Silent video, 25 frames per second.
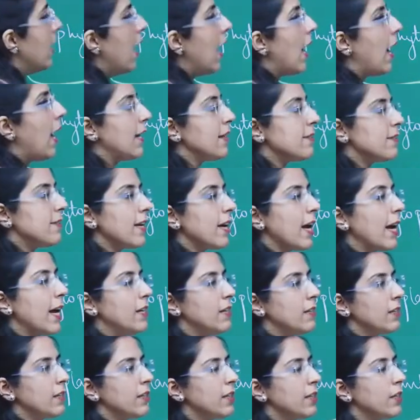As they
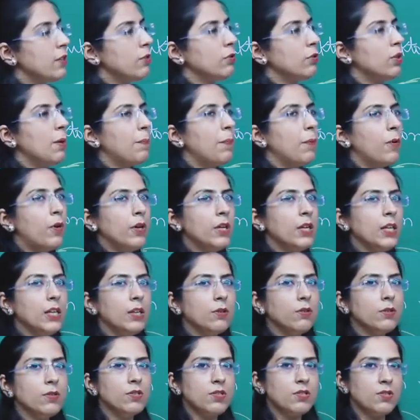entered into the pond
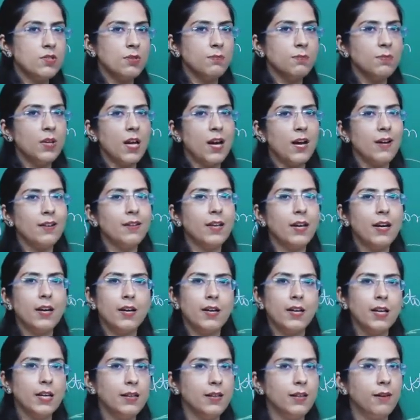ecosystem, they are
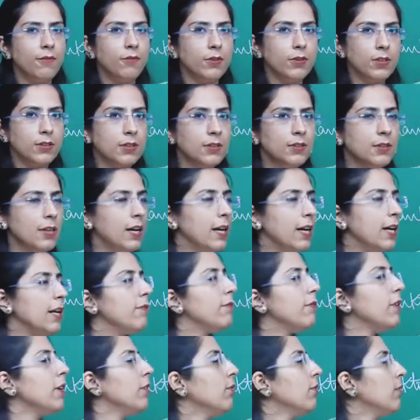there in the water,
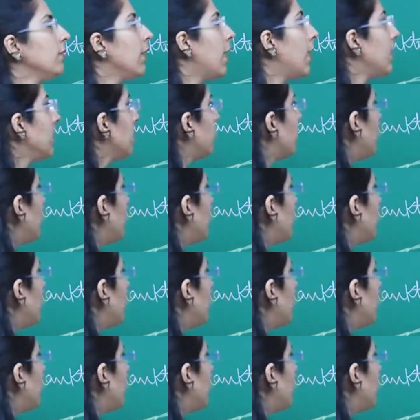and we know that the